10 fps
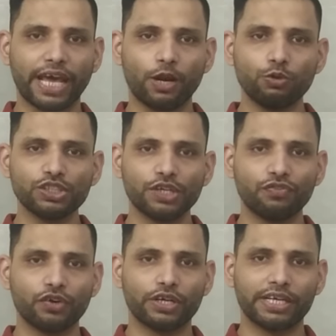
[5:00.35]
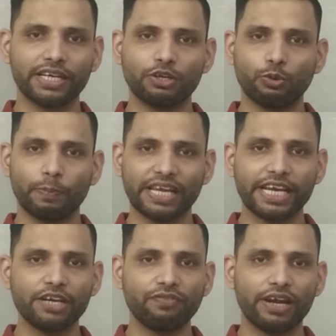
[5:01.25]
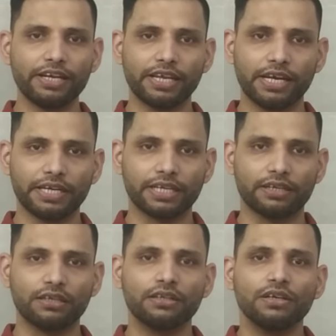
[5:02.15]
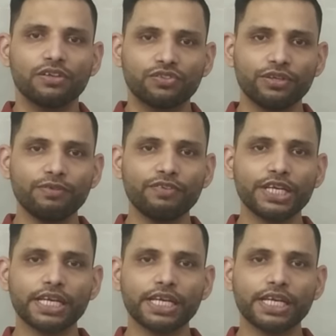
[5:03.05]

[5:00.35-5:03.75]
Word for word: Tenorshare 4DDiG duplicate file deleter. Same way